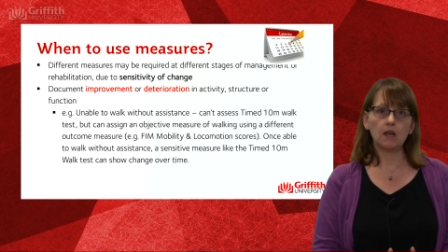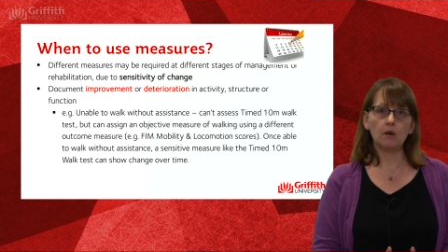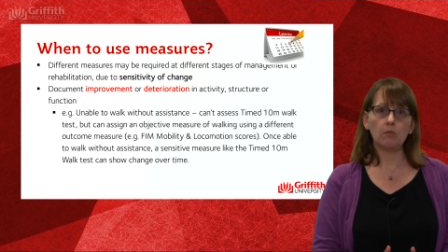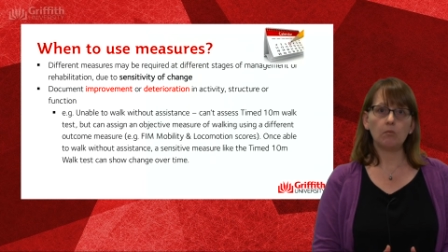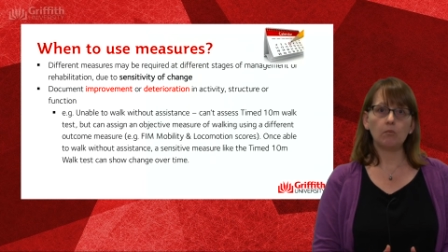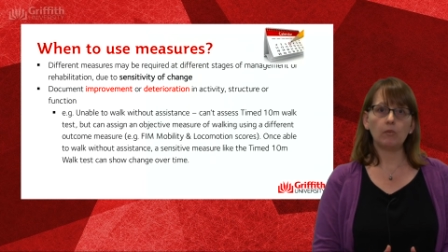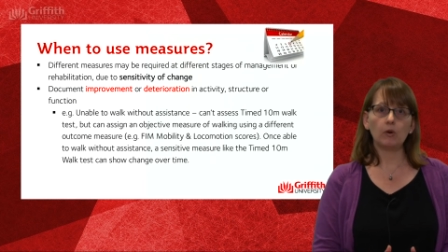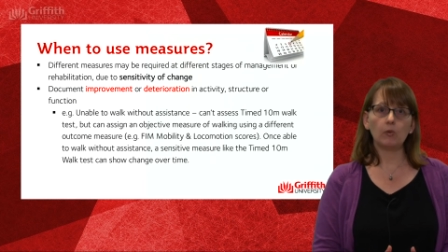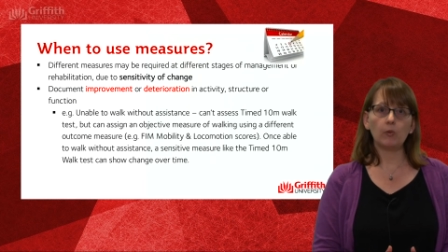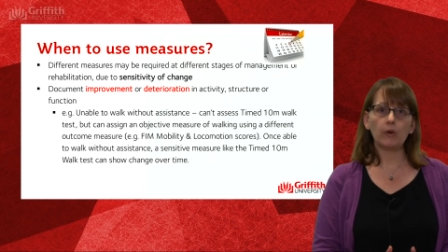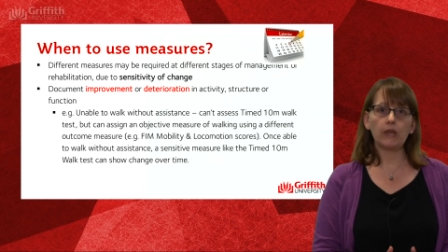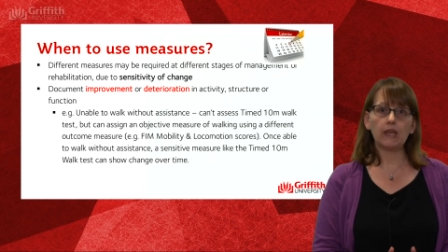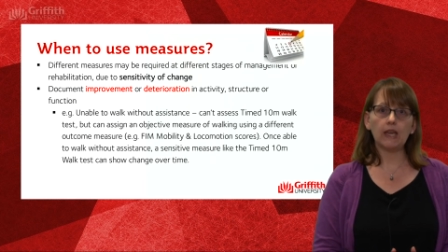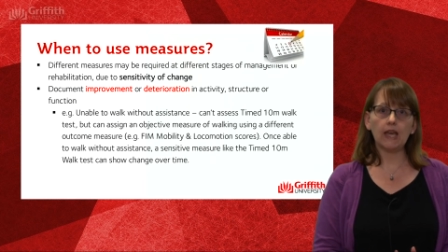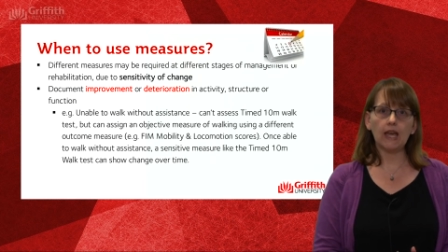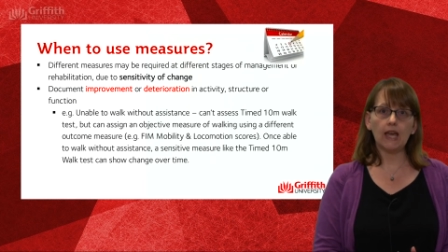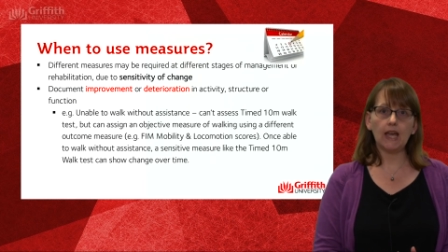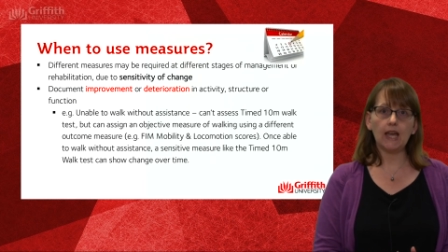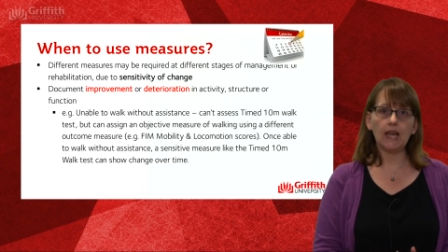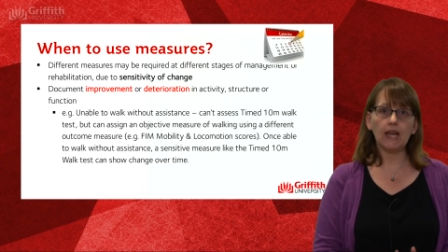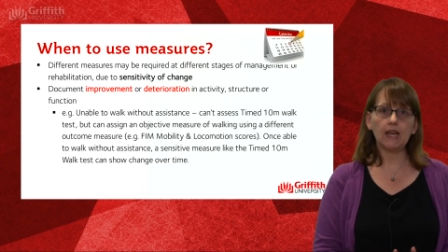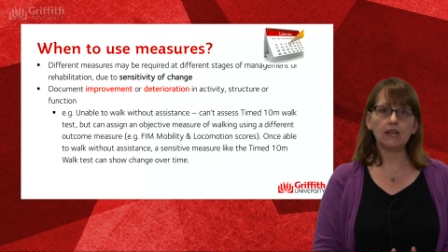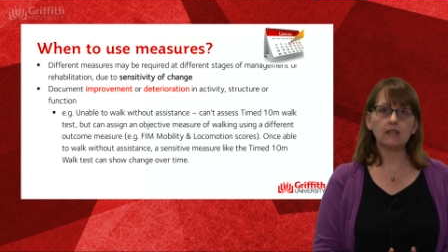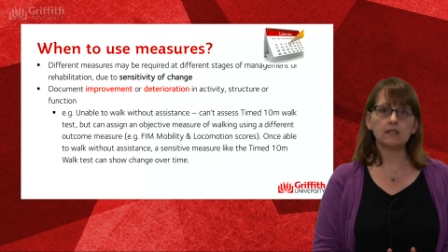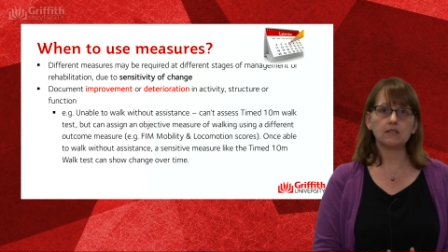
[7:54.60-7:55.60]
but we
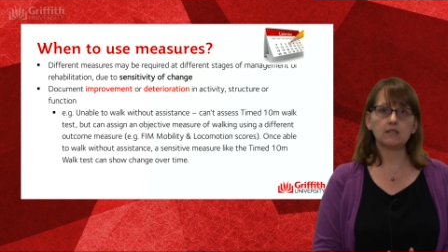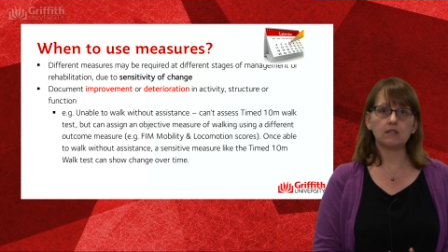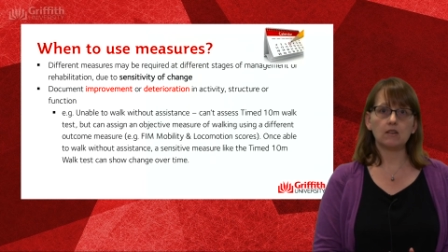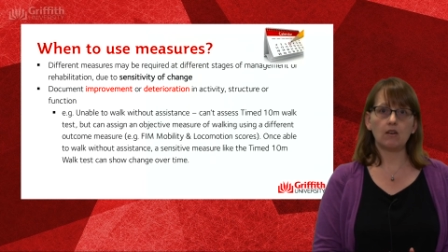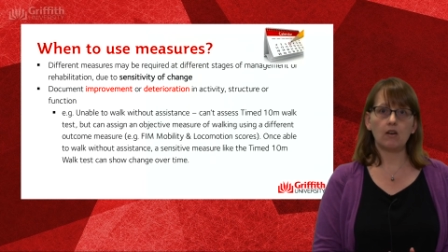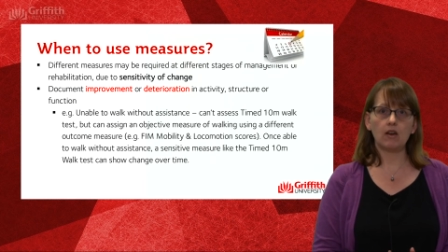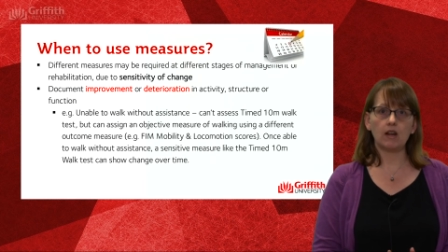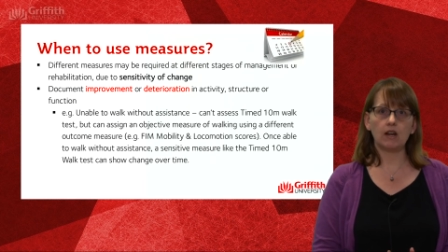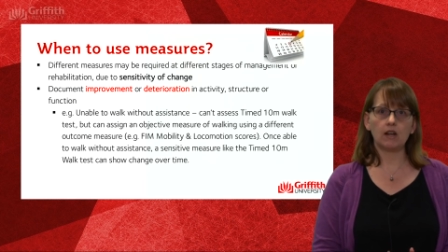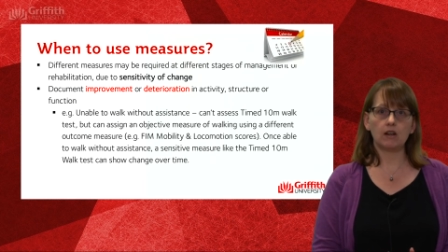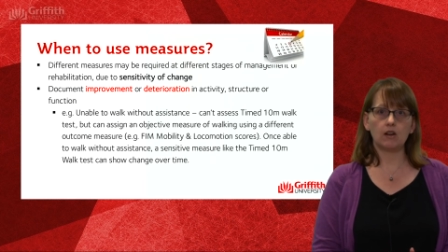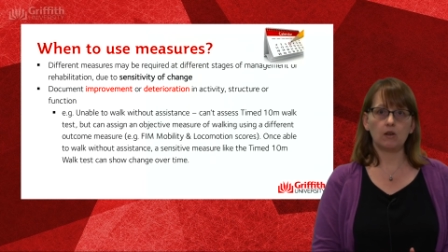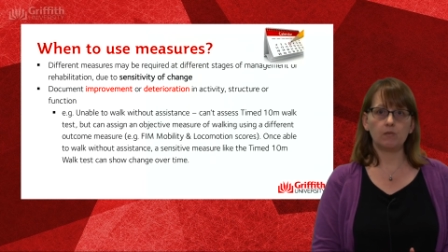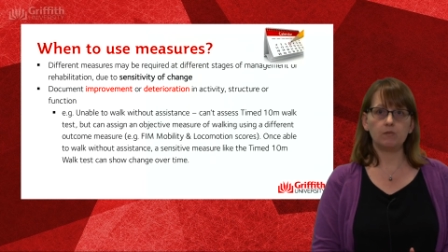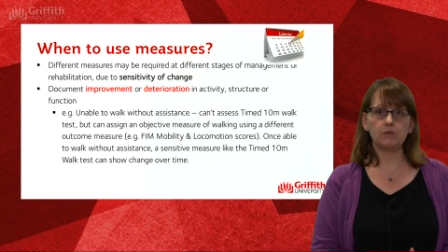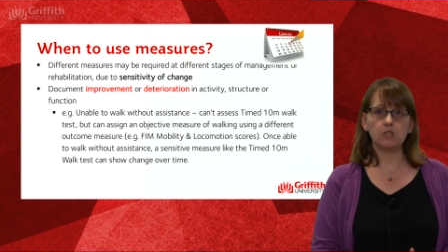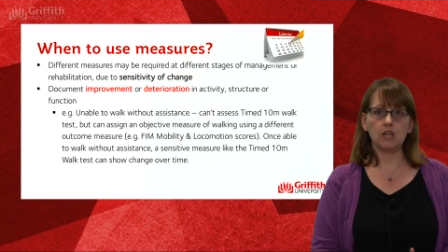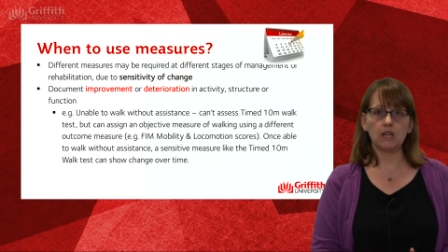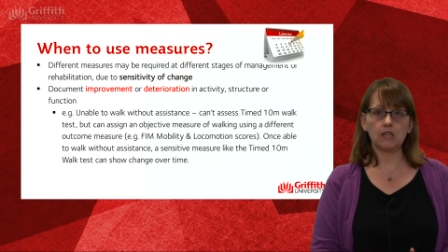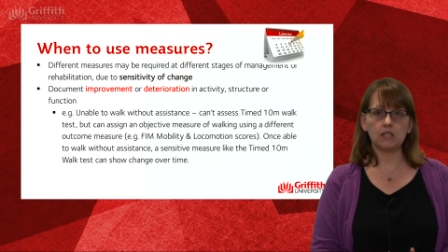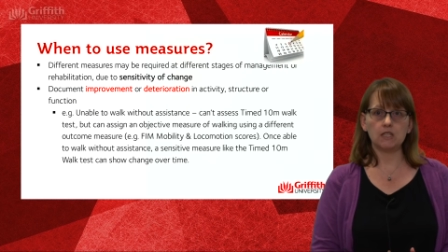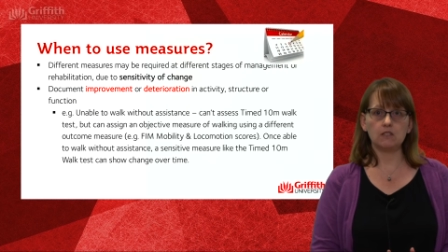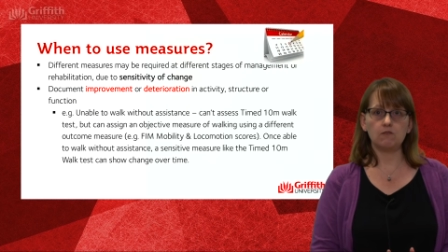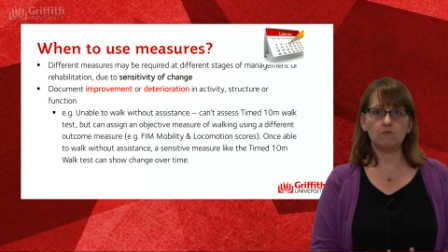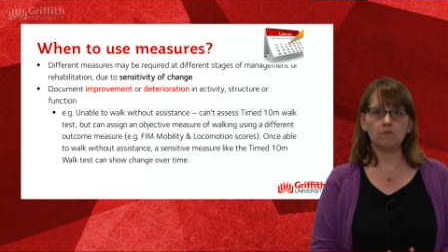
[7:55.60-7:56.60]
can assign an
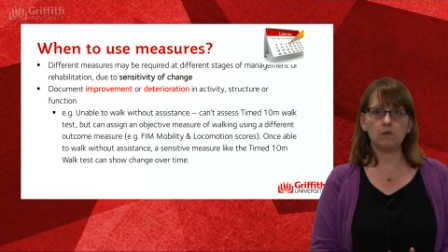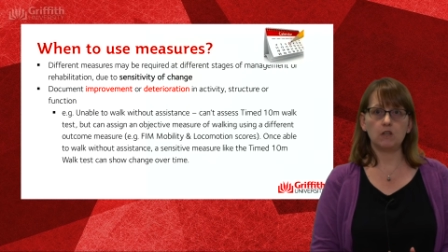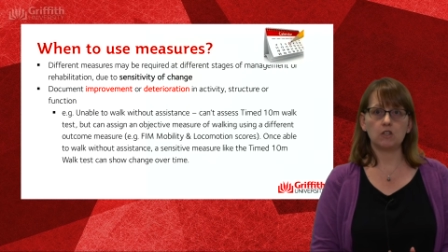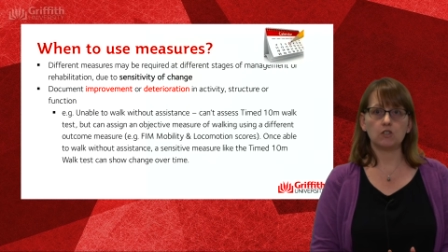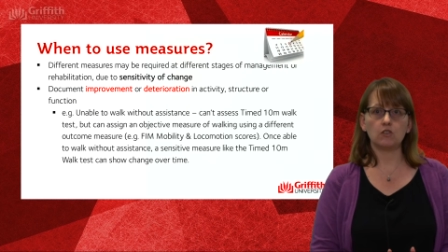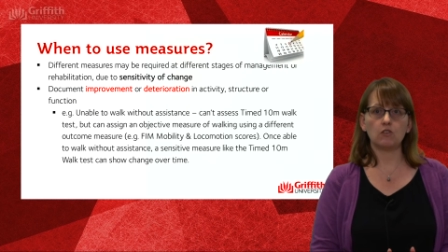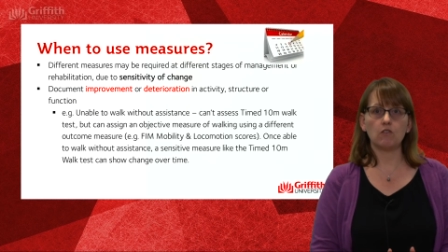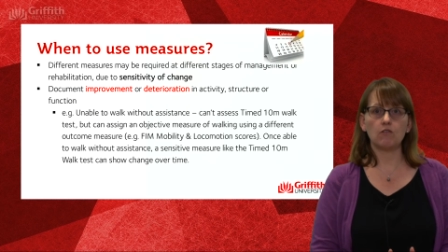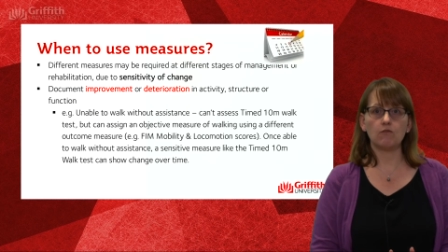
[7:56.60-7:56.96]
objective measure